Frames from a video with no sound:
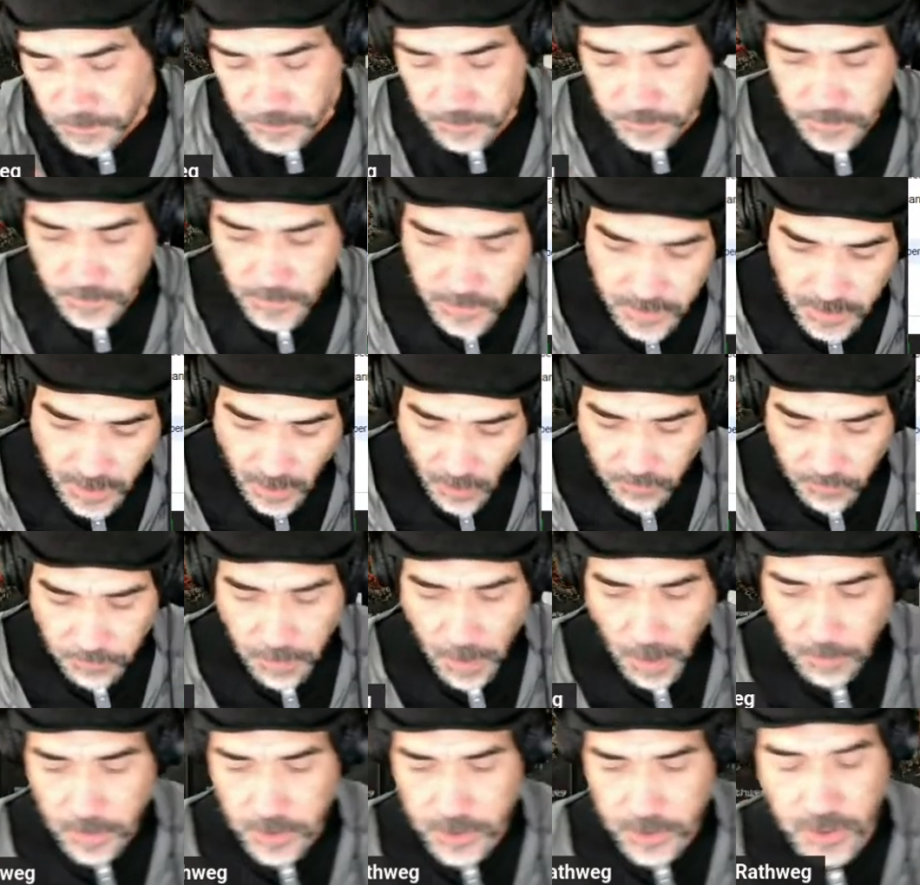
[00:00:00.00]

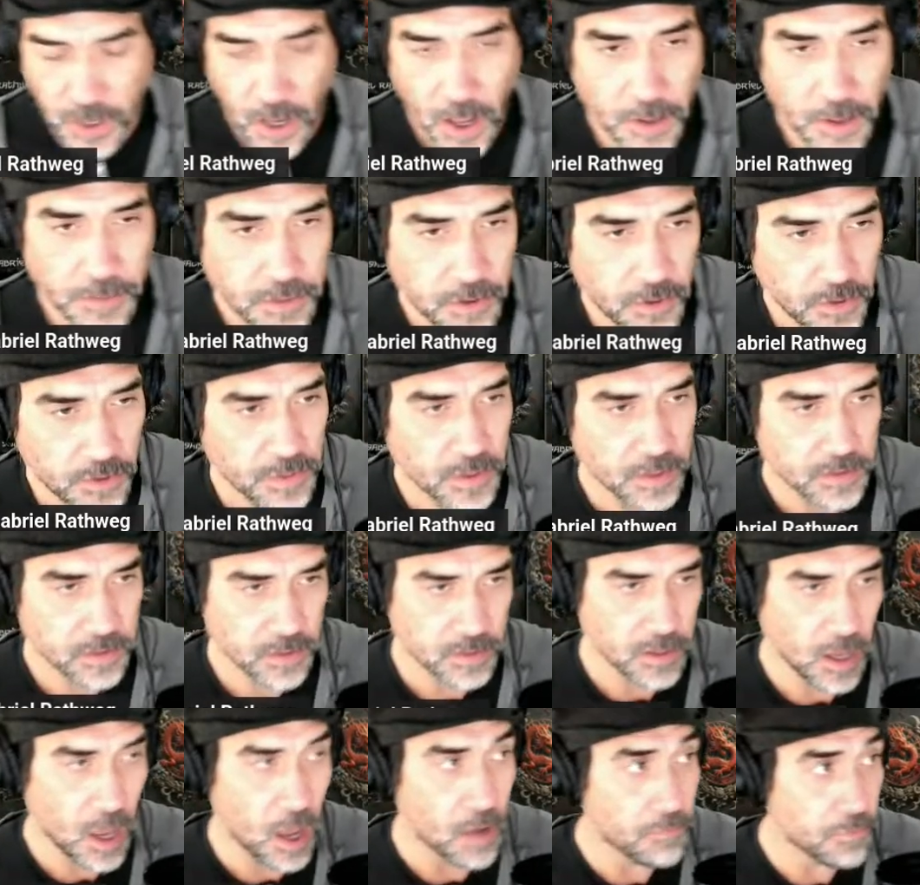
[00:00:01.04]
self-published author and this is
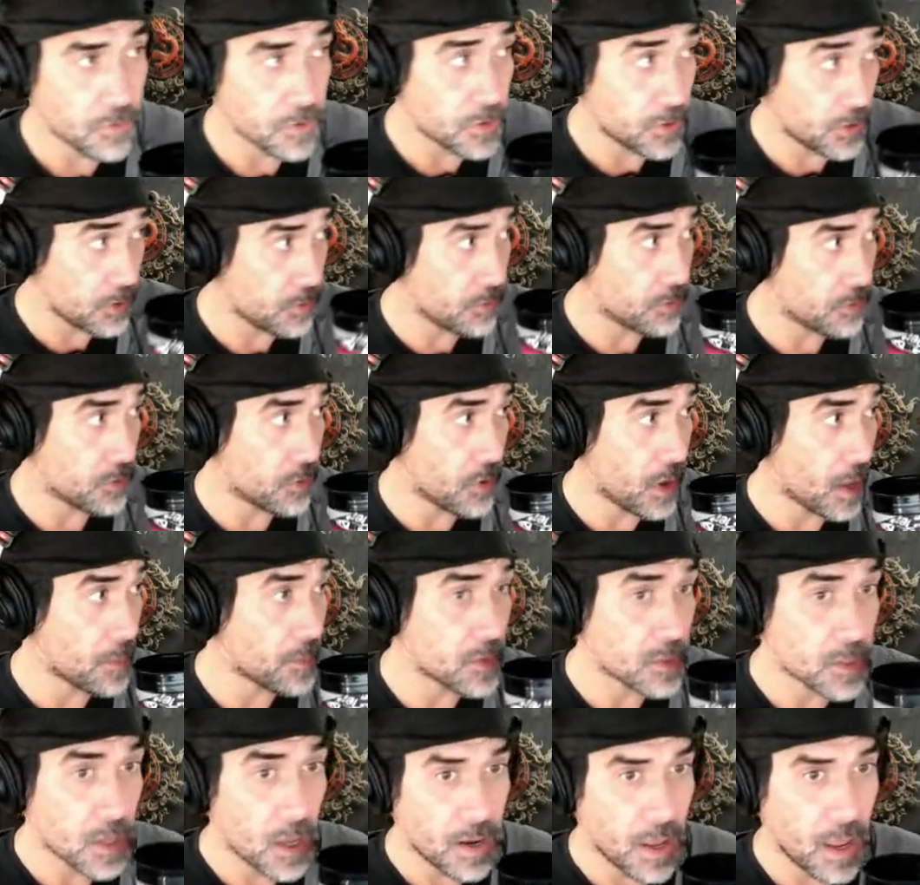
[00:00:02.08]
offered to you through
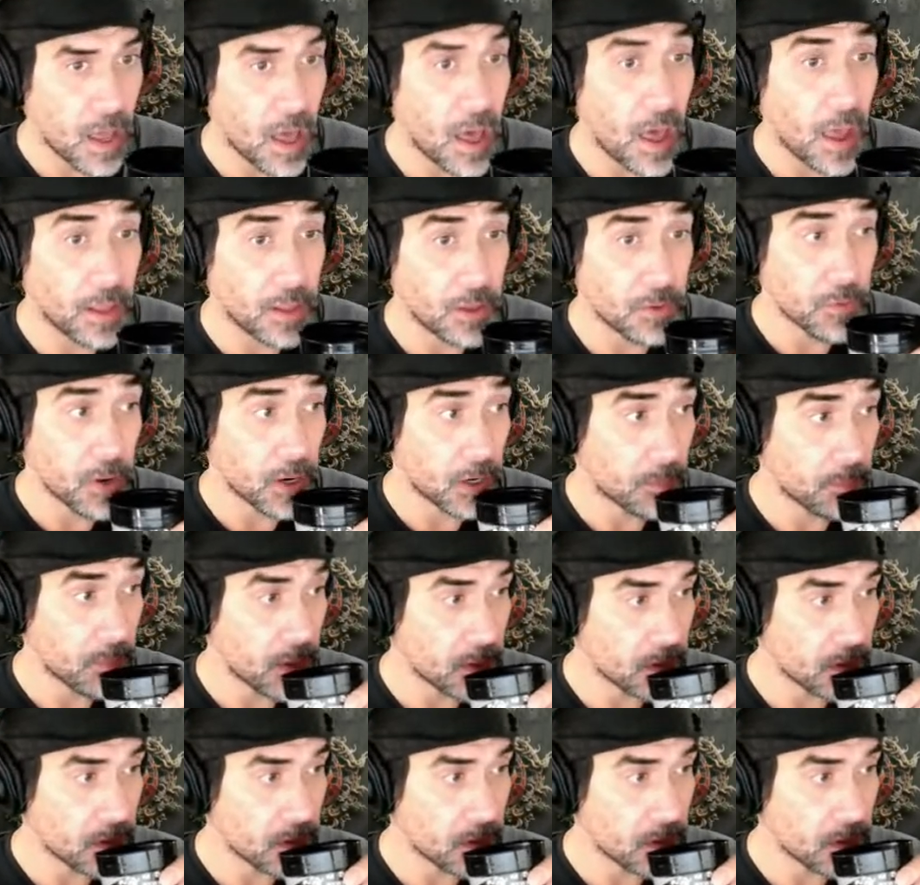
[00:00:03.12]
Amazon, I highly recommend it.